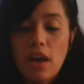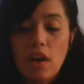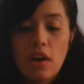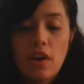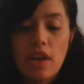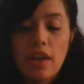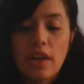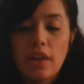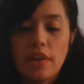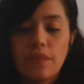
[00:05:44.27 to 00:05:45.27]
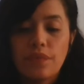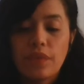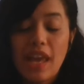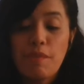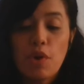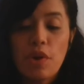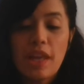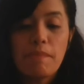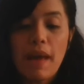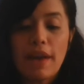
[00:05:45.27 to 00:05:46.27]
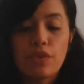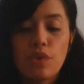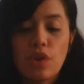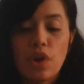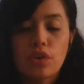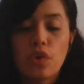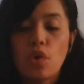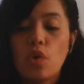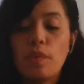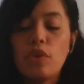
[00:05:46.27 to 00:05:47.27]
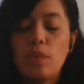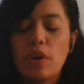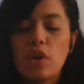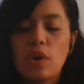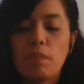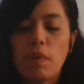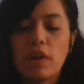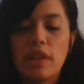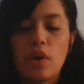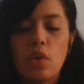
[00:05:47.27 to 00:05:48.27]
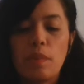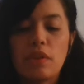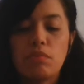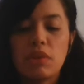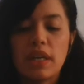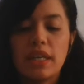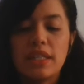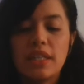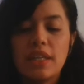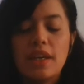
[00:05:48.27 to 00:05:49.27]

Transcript: hurrying back to the doctor and opened the window and partly opened the blind,